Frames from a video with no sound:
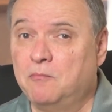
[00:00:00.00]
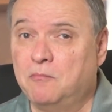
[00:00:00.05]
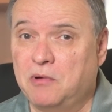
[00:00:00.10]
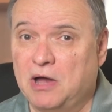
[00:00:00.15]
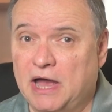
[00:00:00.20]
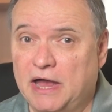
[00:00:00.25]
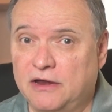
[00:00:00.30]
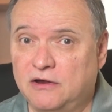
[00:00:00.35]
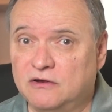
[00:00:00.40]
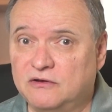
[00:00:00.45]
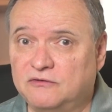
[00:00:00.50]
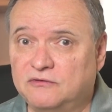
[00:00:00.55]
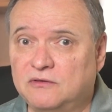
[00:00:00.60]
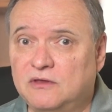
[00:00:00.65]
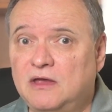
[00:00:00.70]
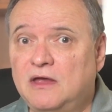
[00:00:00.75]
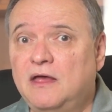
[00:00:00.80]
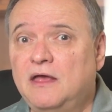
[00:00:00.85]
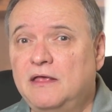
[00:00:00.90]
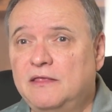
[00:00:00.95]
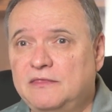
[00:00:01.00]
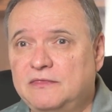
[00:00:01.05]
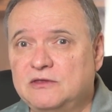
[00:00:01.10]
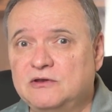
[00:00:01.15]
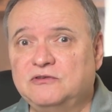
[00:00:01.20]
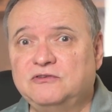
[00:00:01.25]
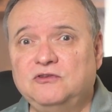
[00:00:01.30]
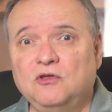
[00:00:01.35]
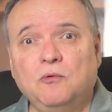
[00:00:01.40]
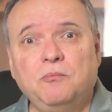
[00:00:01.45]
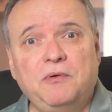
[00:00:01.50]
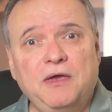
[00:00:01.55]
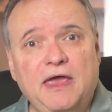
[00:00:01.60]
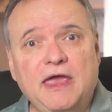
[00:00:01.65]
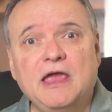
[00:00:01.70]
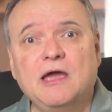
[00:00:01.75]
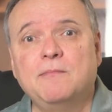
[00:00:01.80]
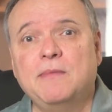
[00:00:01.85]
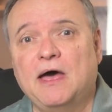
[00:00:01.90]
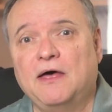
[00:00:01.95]
Buyers, they're still
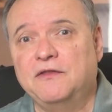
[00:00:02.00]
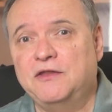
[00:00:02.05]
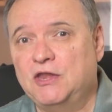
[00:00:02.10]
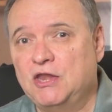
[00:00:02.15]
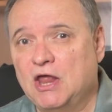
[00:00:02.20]
paying about